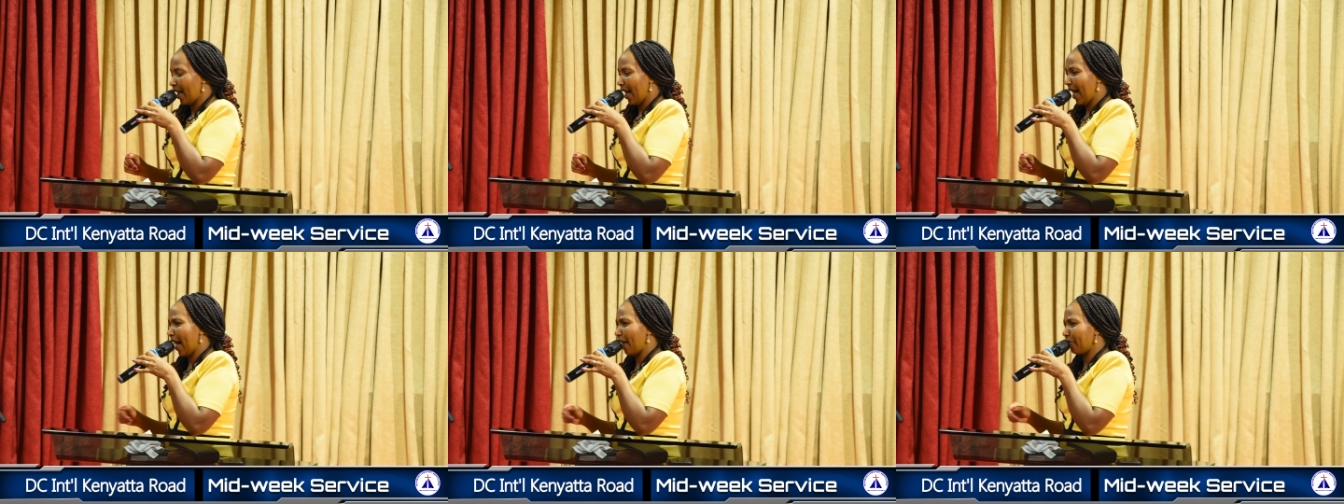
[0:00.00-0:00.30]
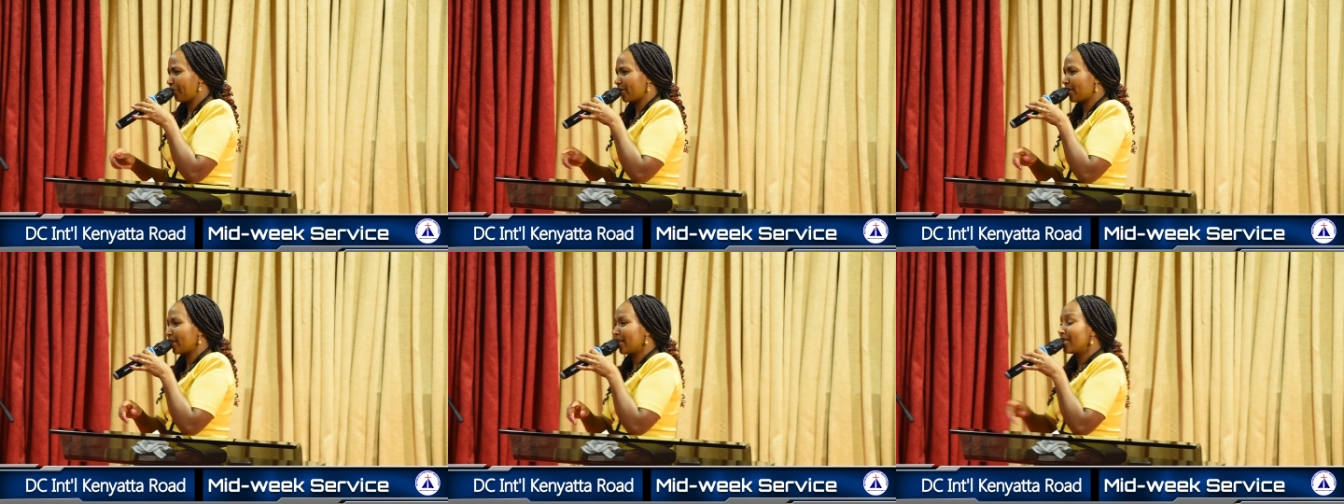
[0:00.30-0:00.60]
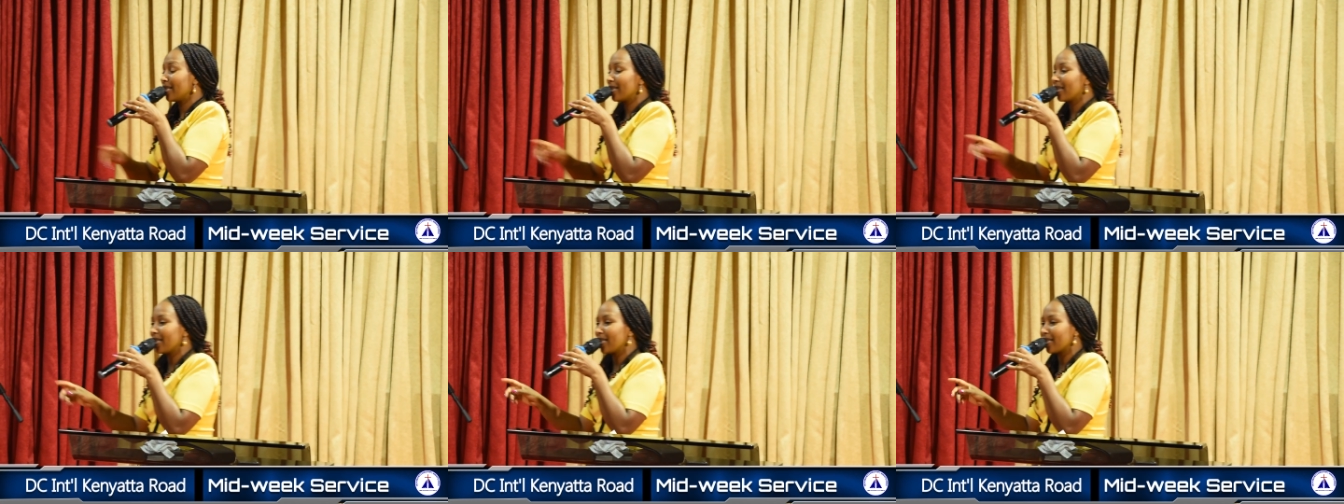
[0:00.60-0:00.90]
I've seen
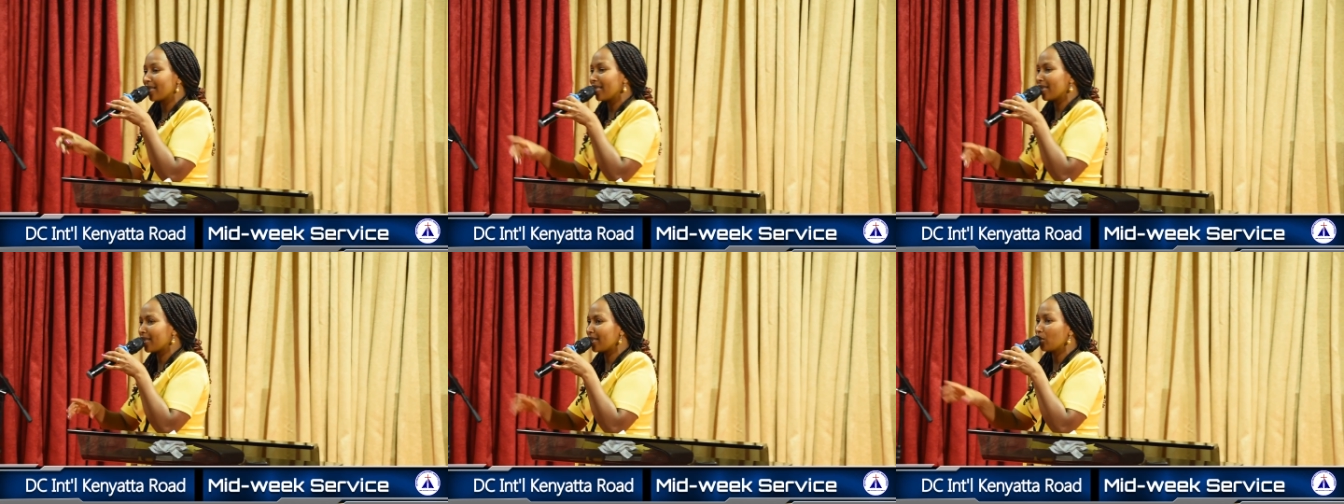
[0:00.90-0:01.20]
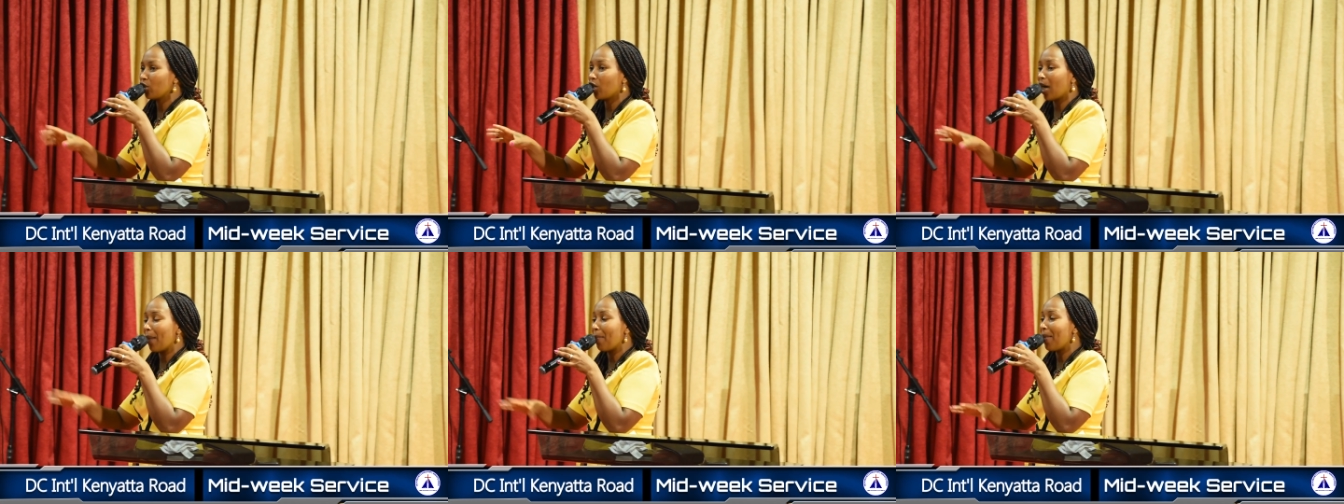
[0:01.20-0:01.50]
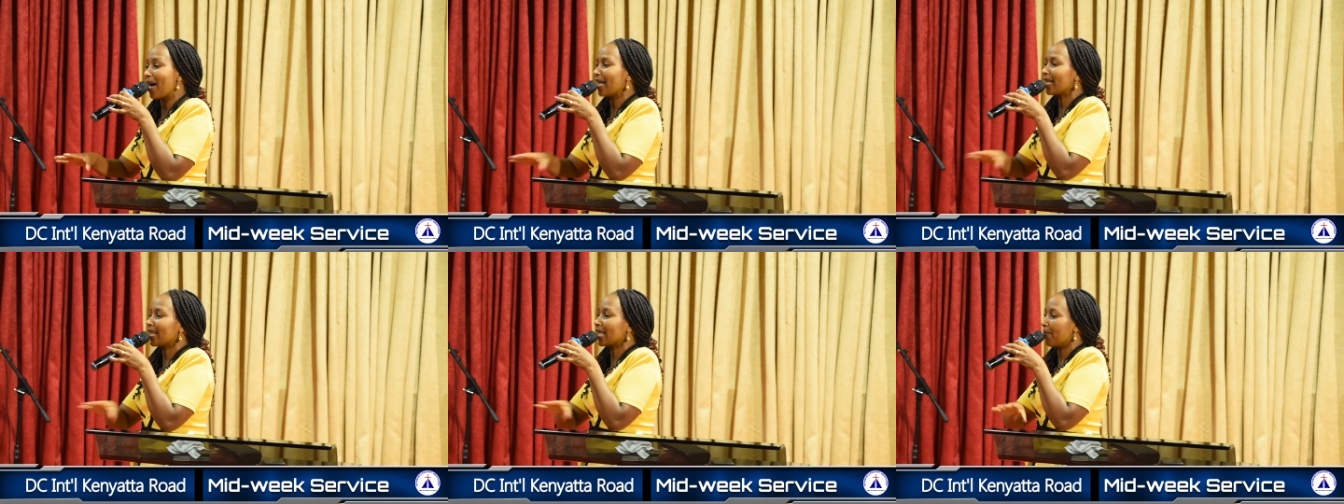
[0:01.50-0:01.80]
this. This is
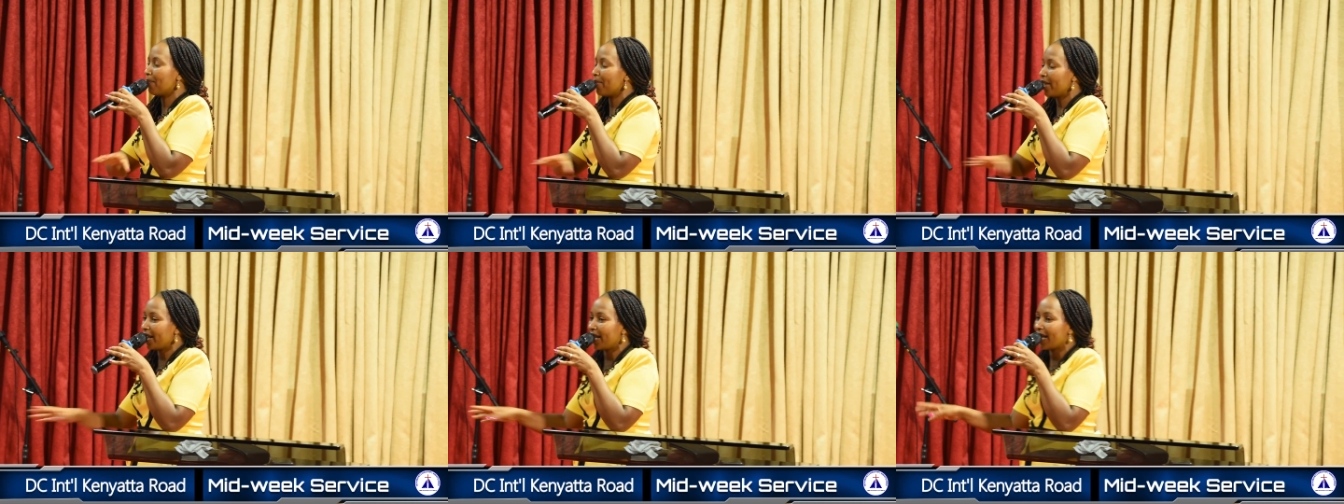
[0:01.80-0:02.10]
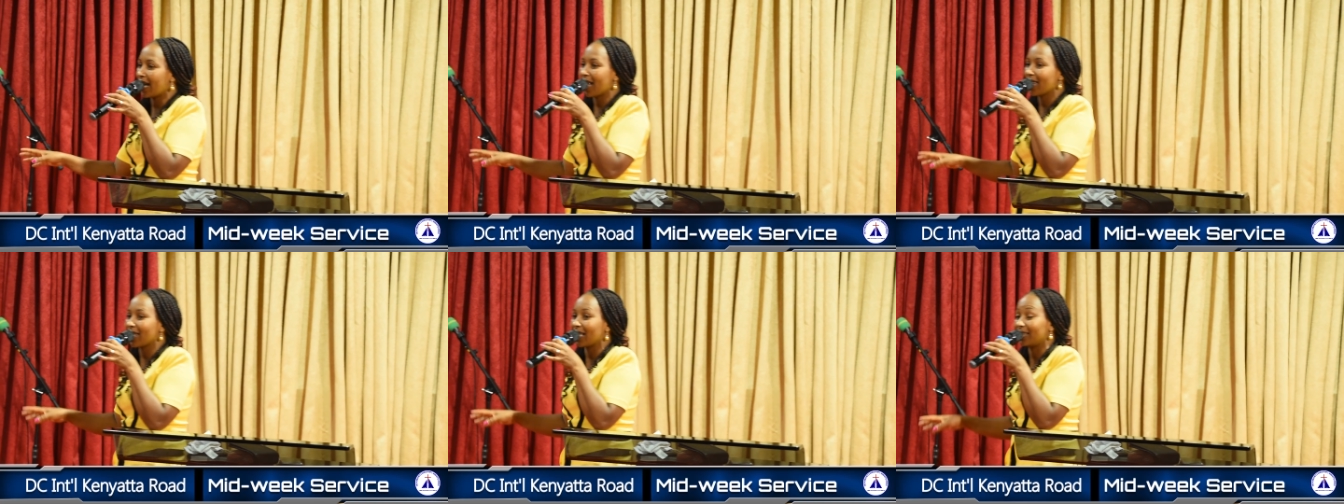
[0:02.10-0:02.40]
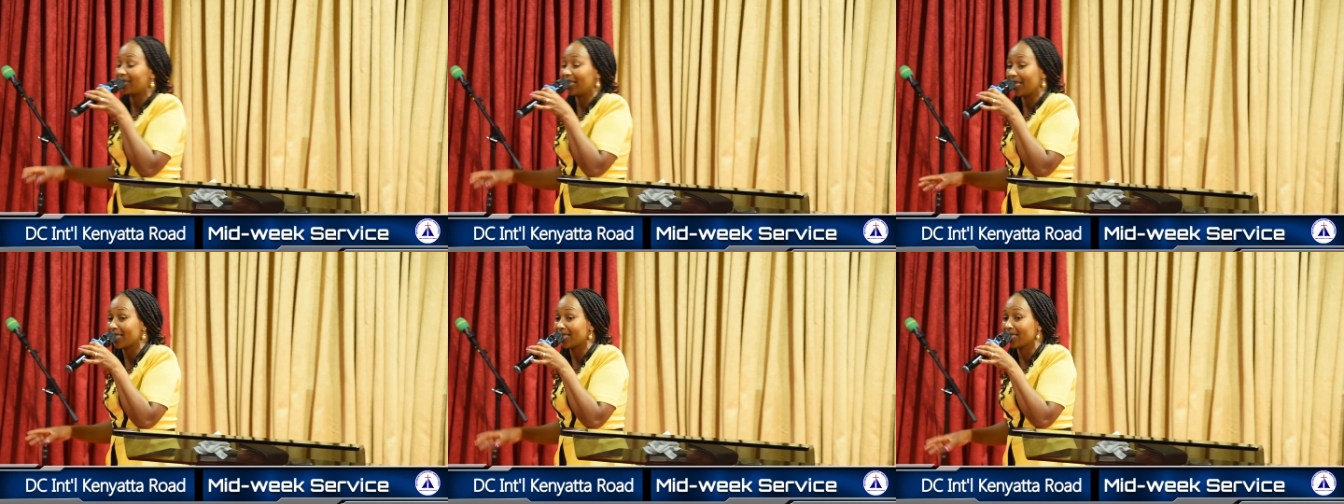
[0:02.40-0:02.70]
among the many other
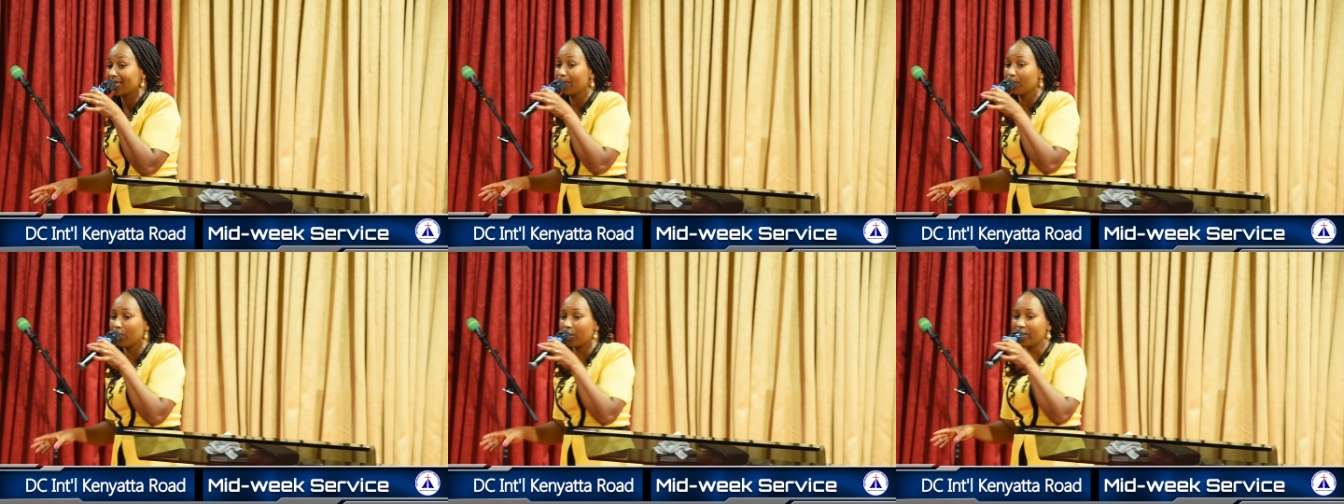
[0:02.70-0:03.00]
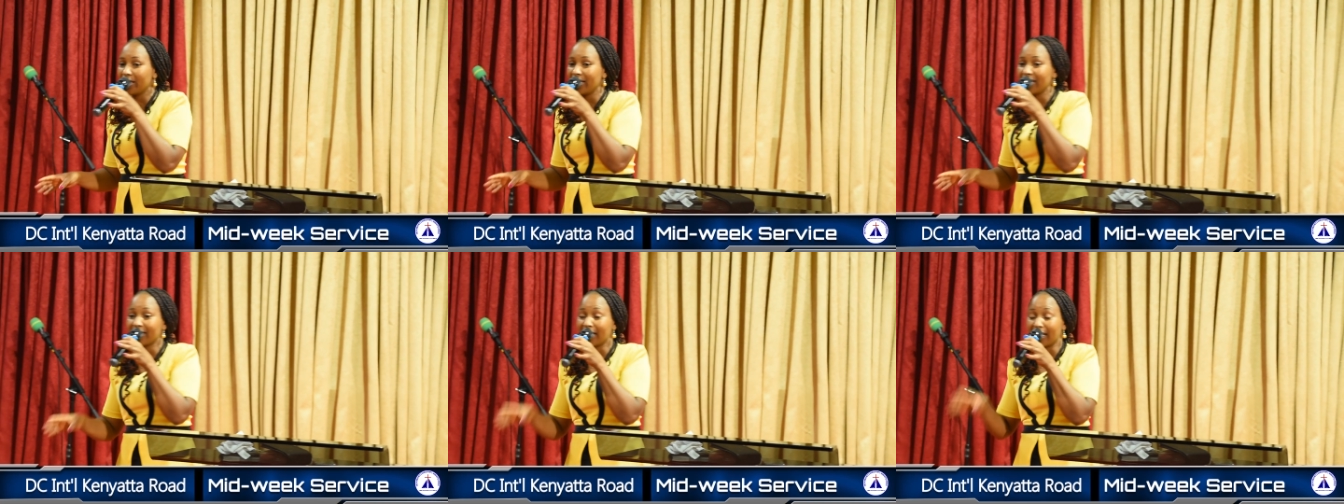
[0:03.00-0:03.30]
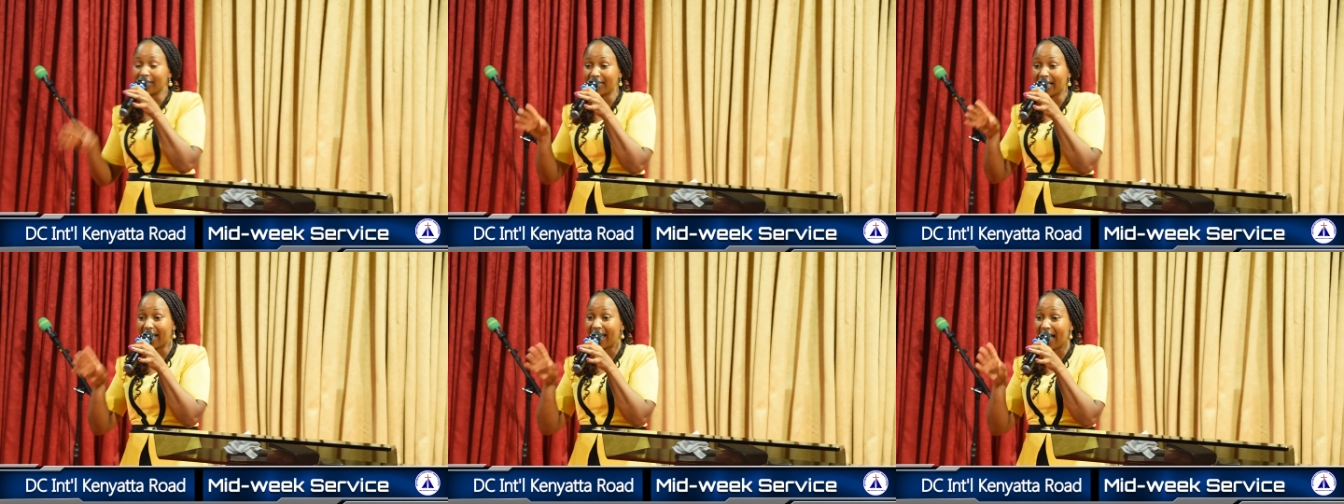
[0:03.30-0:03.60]
testimonies
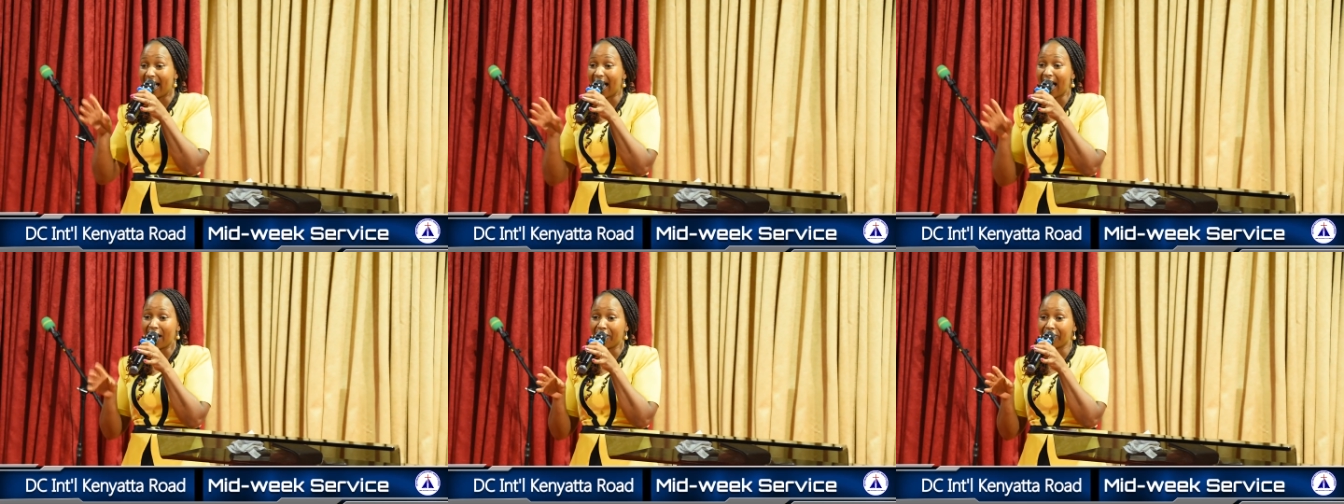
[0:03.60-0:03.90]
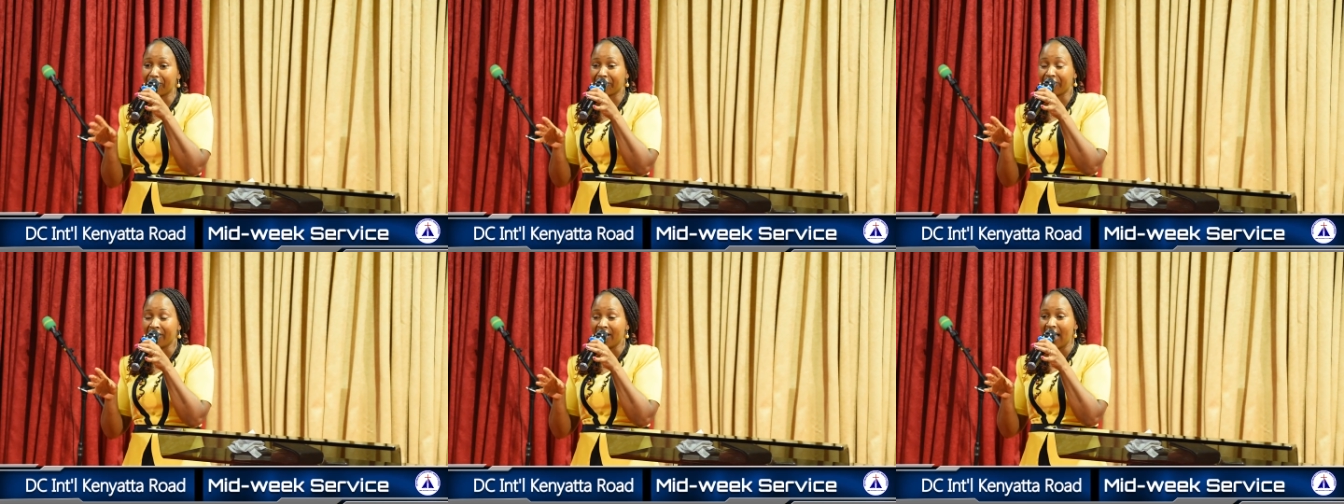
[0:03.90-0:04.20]
that I have